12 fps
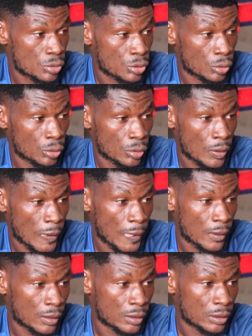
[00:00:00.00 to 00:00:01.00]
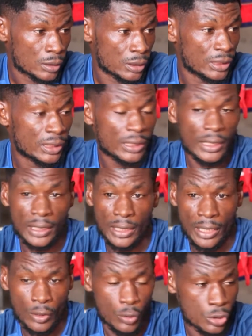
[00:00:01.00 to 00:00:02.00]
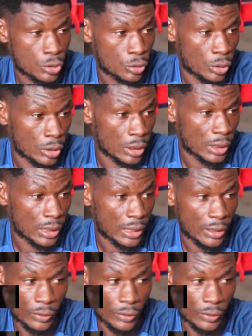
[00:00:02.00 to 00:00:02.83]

So the day that I was called, I